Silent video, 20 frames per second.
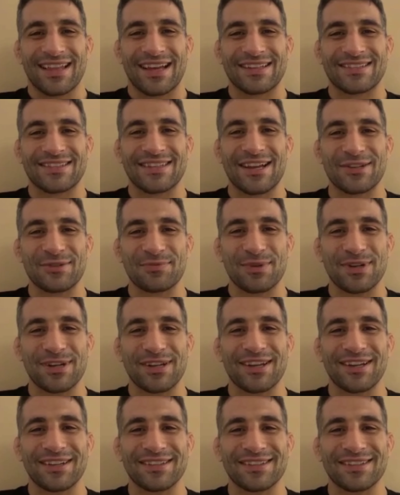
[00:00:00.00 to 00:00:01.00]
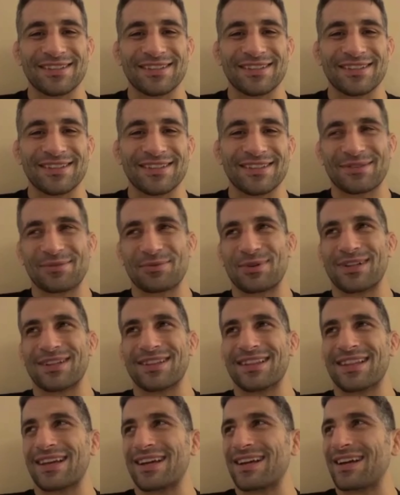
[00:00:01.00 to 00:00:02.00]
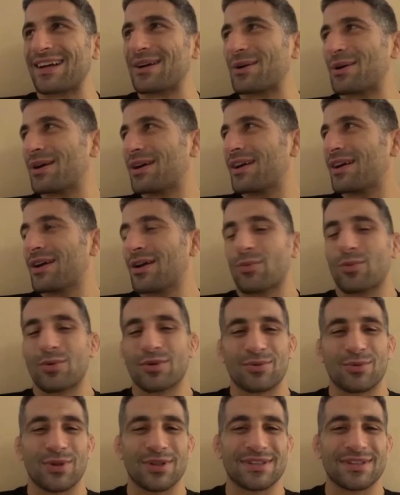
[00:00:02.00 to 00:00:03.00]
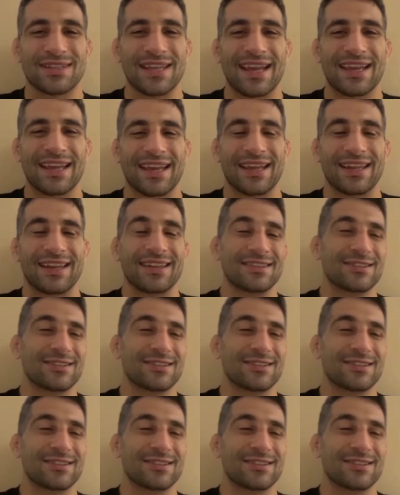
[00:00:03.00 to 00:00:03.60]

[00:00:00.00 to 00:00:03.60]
that sounds pretty good to us. We'll take it.